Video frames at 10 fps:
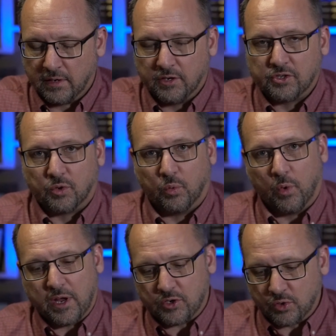So
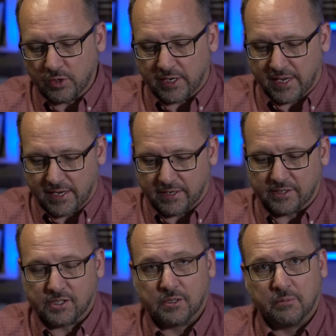what truly
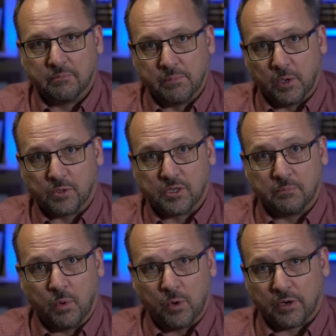is most
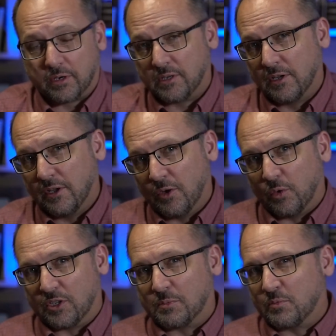important?
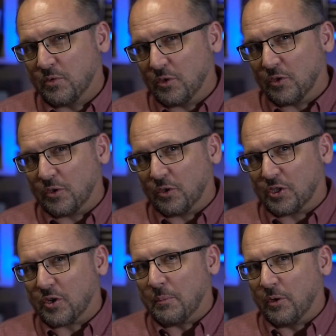
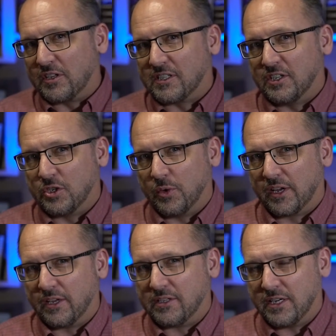Let's try to put this into a
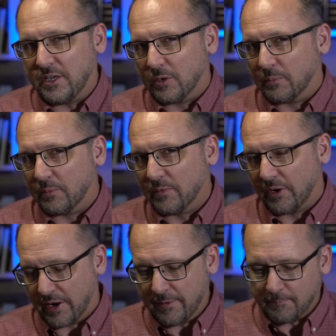continuum,
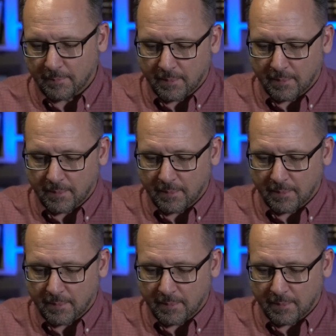all right?